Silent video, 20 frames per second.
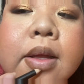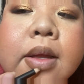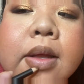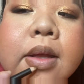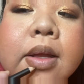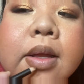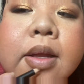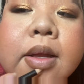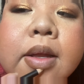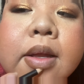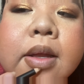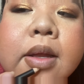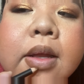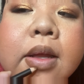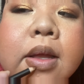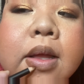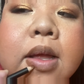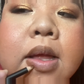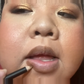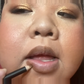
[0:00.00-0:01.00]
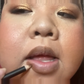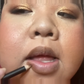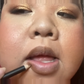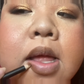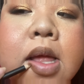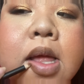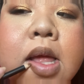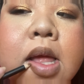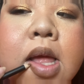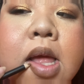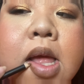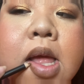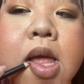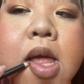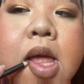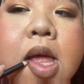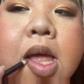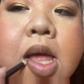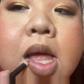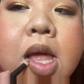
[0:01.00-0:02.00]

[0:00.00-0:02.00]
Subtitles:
Nobody speaks.